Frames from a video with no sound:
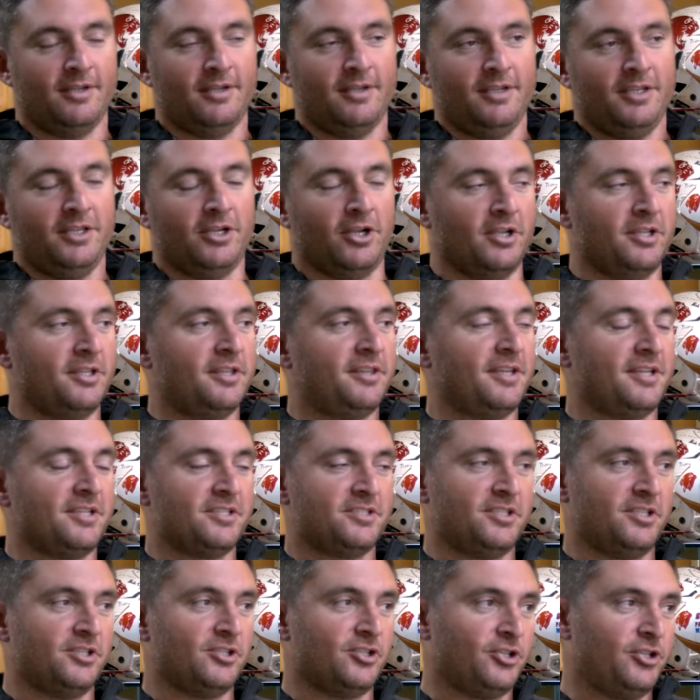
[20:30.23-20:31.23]
and things
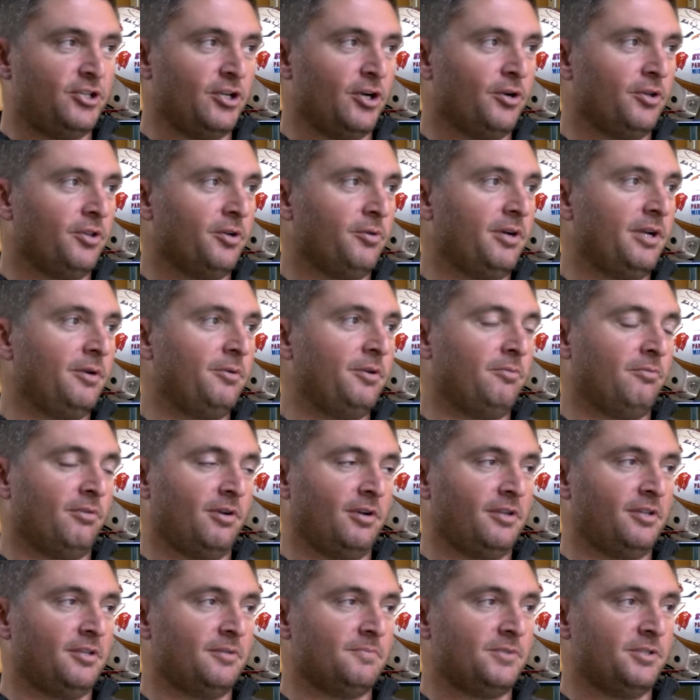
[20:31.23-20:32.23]
didn't go the way we
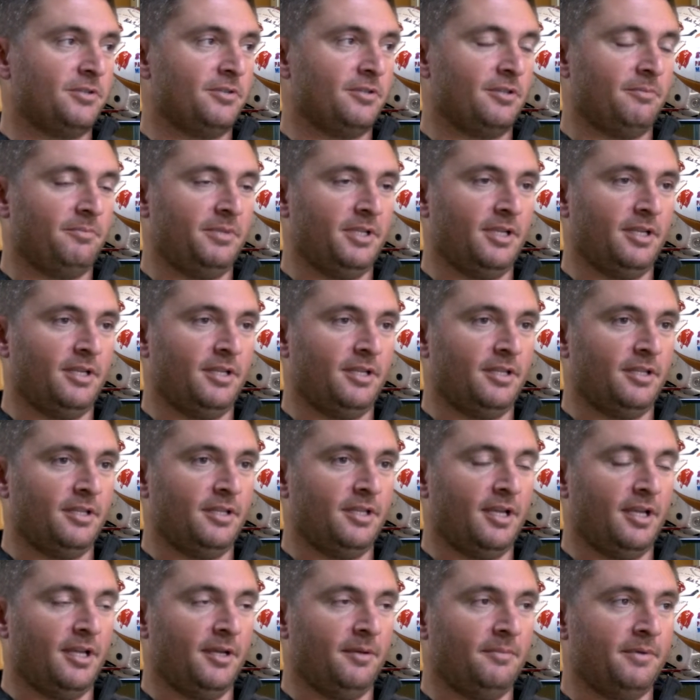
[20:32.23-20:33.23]
wanted them to in the beginning of the
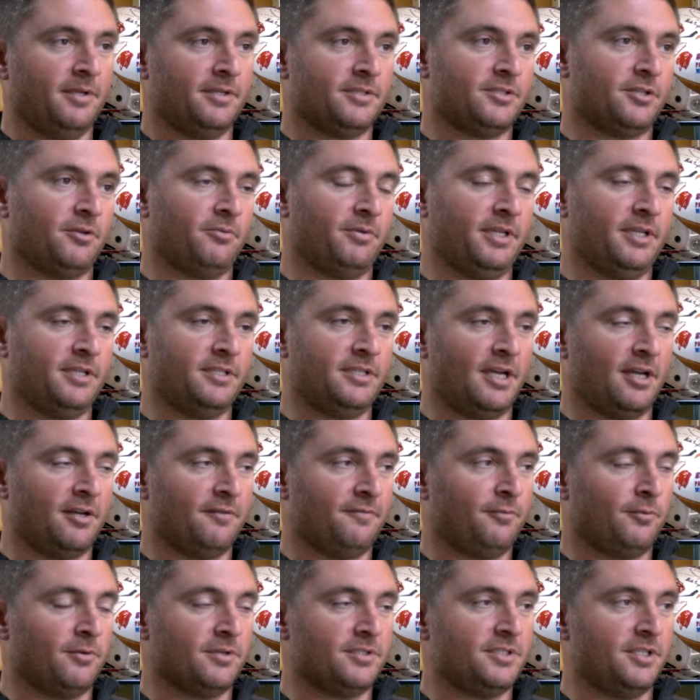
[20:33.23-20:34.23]
game. And so we get down
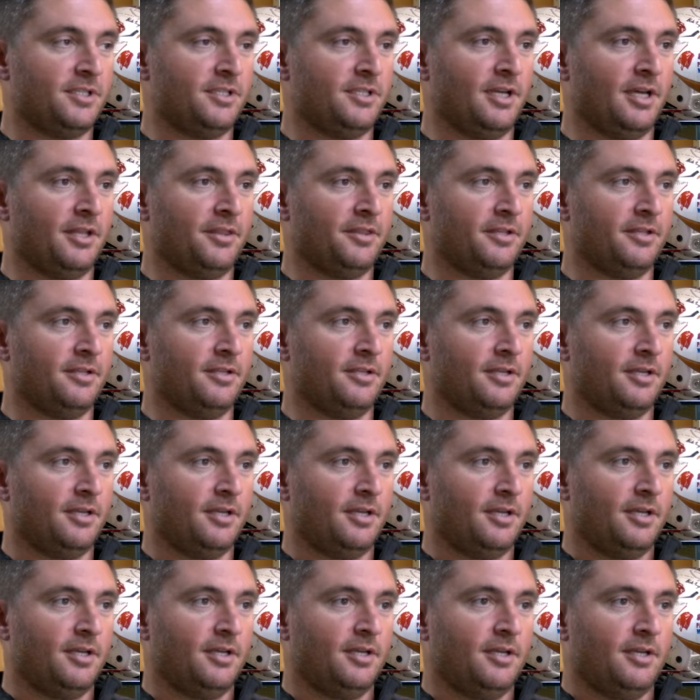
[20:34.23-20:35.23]
14-0. And
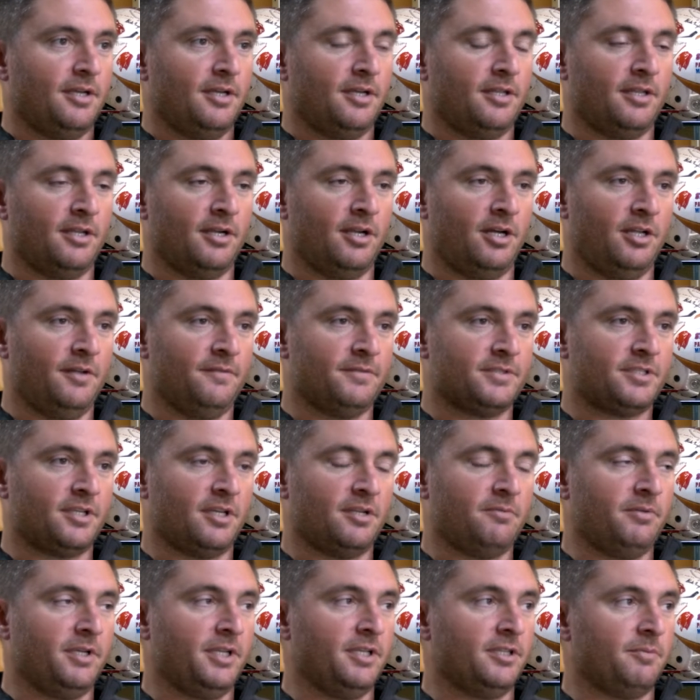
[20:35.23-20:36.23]
then all of a
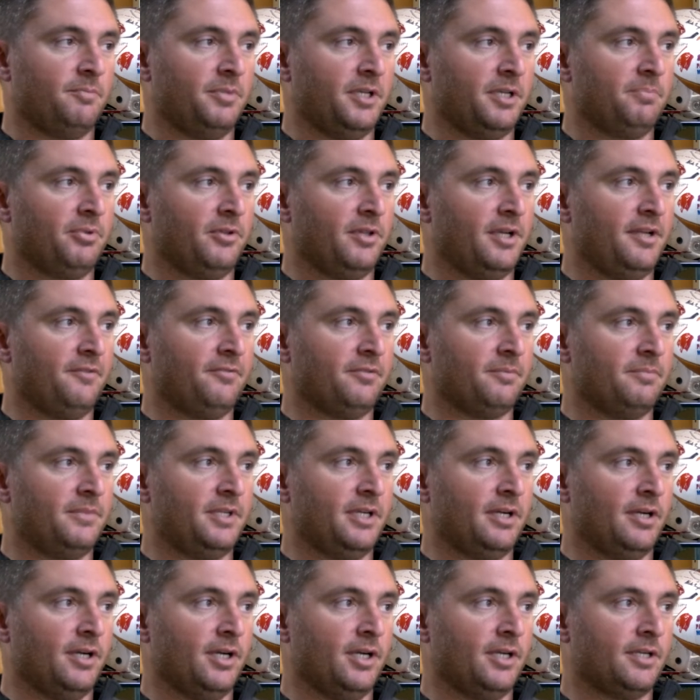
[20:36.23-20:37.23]
sudden we get the big play from
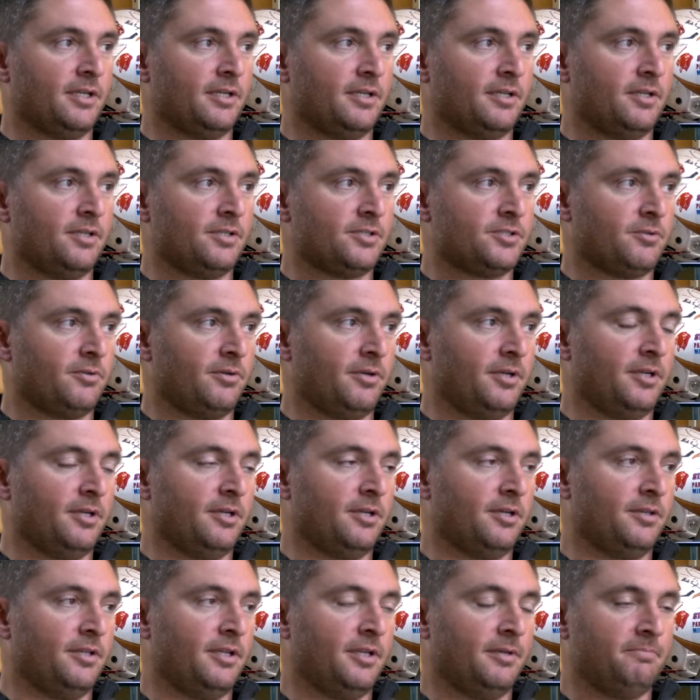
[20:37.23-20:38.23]
Derek and
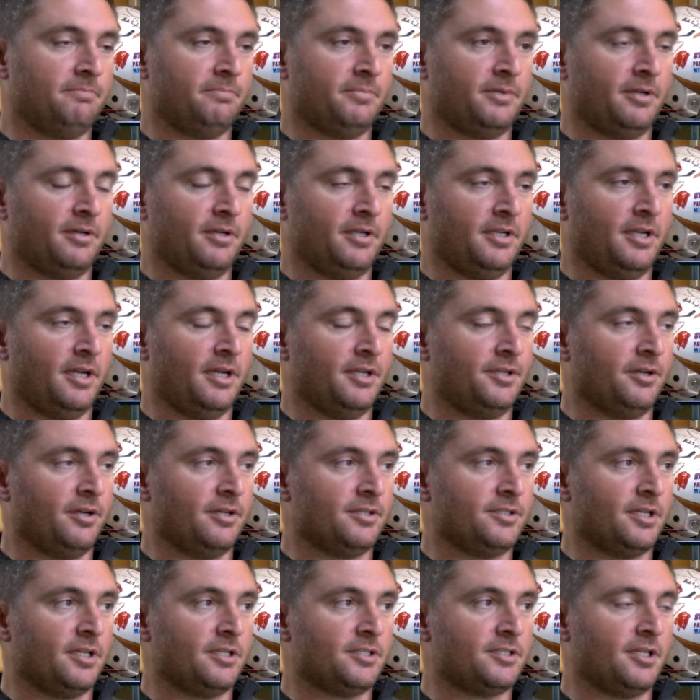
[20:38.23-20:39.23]
Sawyer on that
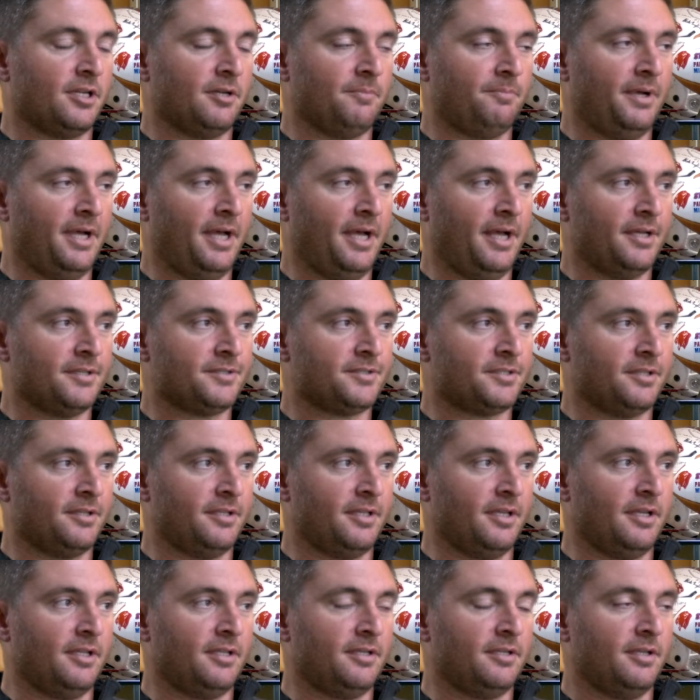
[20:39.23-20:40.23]
39-yard touchdown pass. And
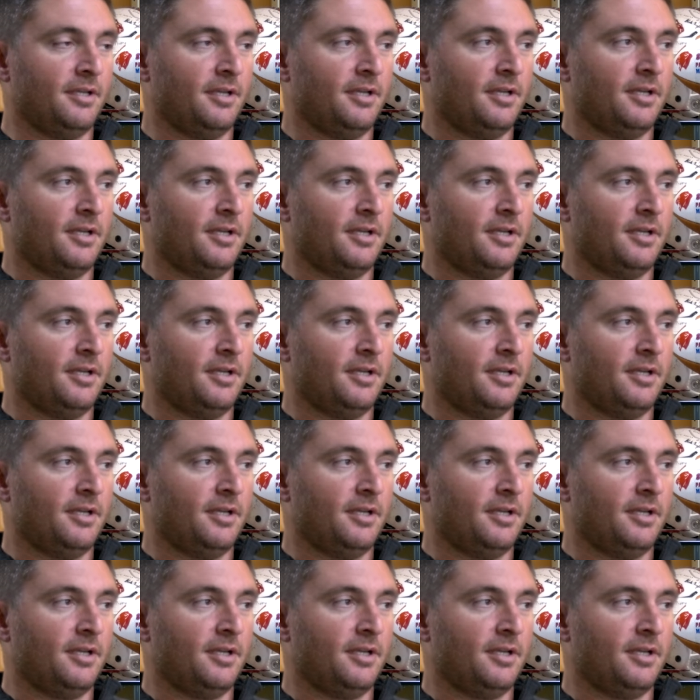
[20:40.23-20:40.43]
then